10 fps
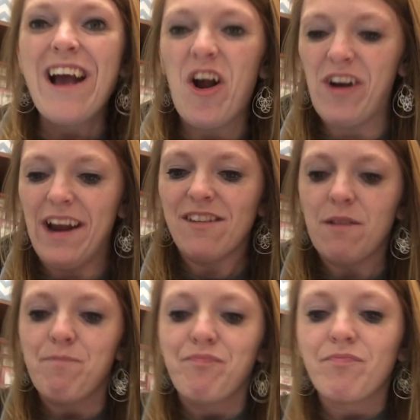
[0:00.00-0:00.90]
All right.
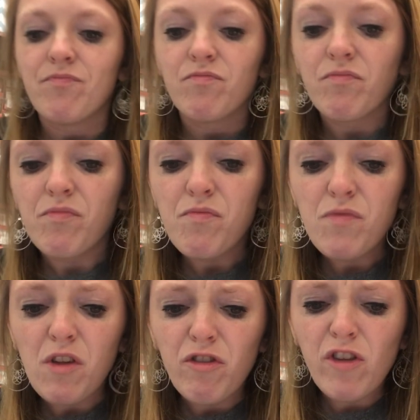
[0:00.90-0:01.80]

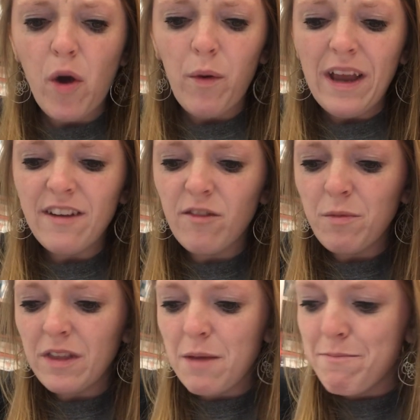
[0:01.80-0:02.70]
So it doesn't
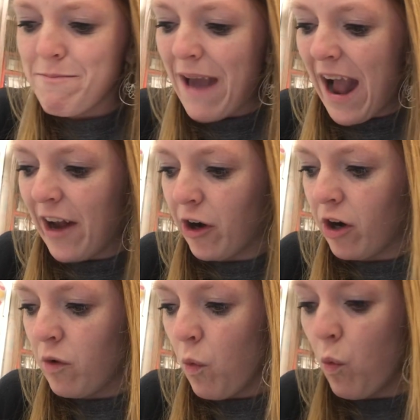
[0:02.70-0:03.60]
really
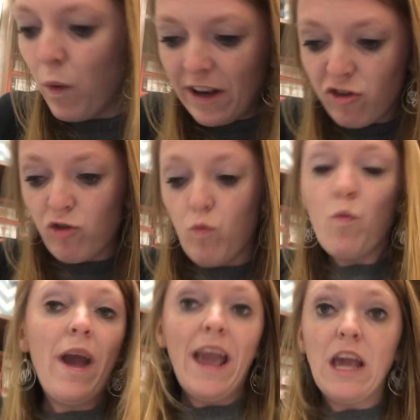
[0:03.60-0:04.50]
matter which
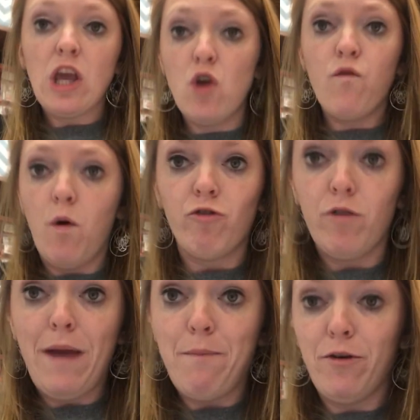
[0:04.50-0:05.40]
way you fold
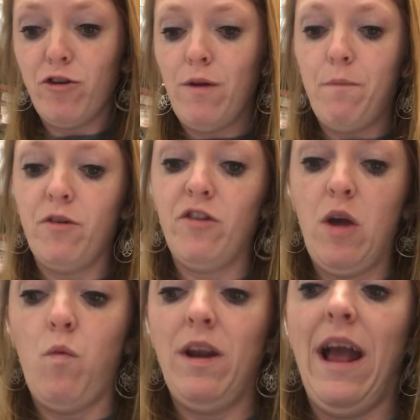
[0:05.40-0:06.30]
your paper to
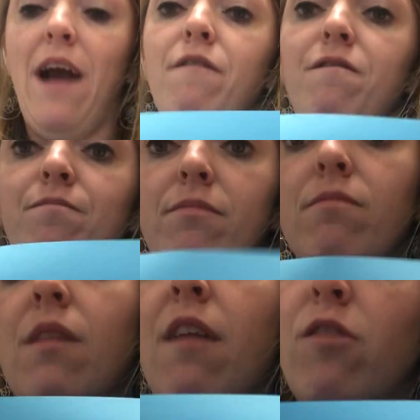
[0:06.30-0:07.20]
represent one half,
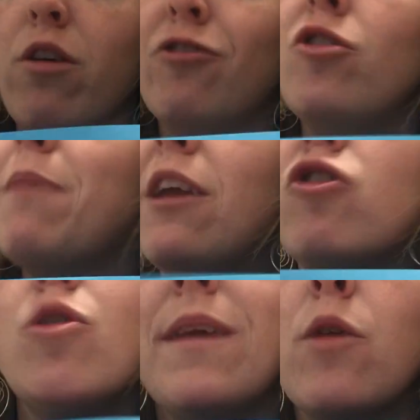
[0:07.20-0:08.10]
as long as you make
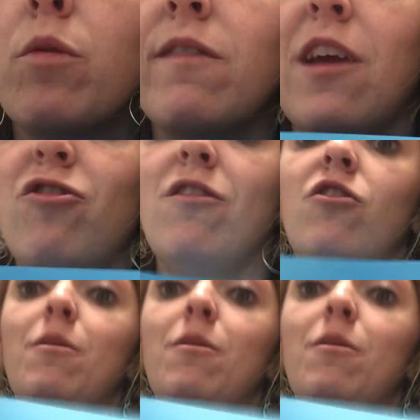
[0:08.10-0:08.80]
two equal sections.